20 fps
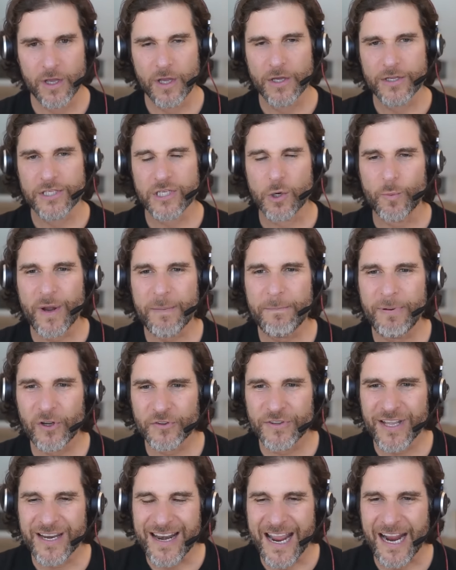so we built
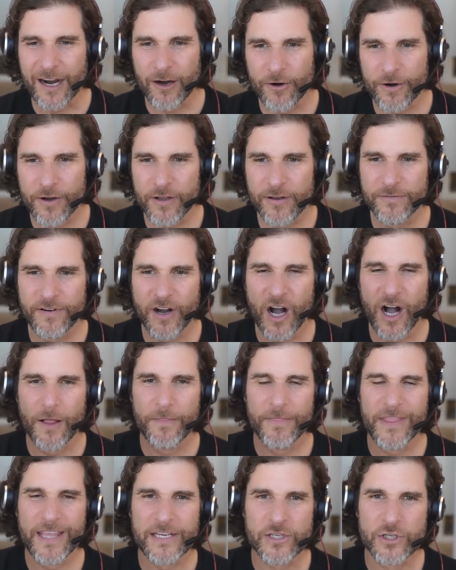the narrative
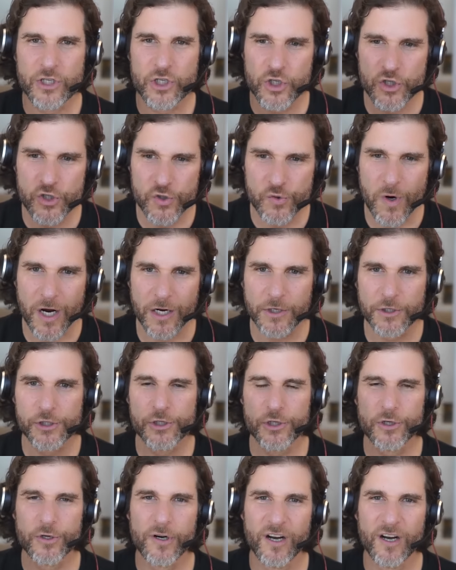on the structure